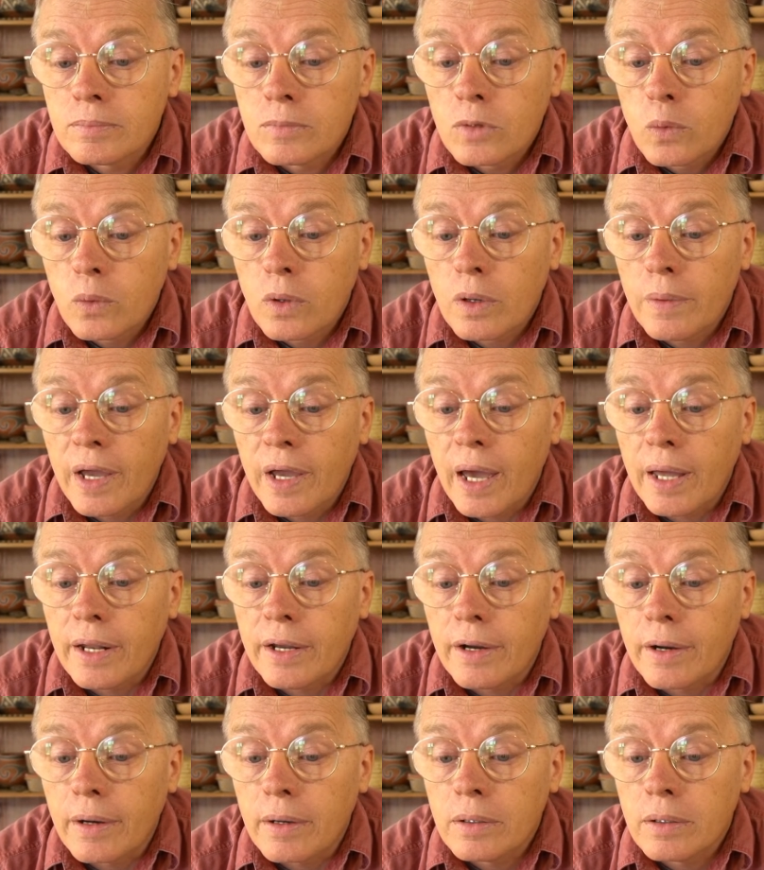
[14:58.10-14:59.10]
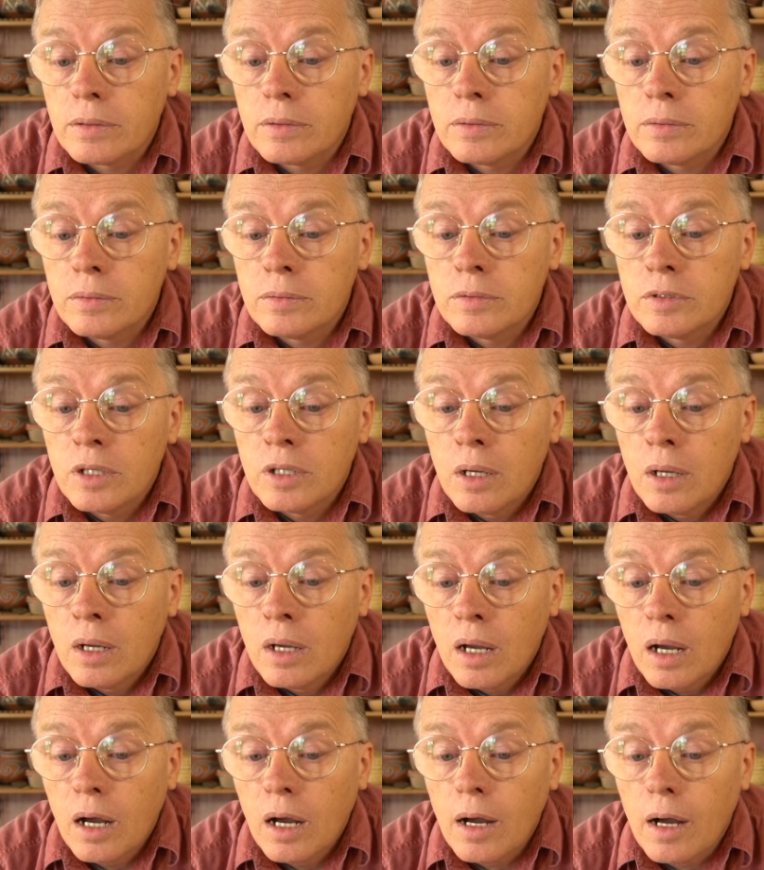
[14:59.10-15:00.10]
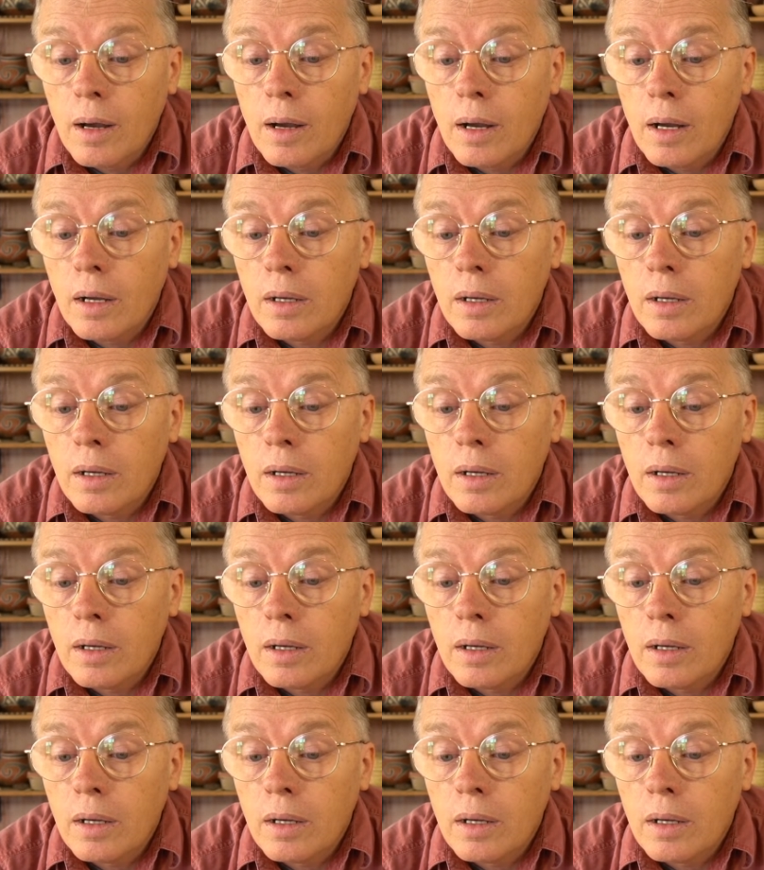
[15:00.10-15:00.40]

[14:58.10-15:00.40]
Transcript: where are we at here? Uh,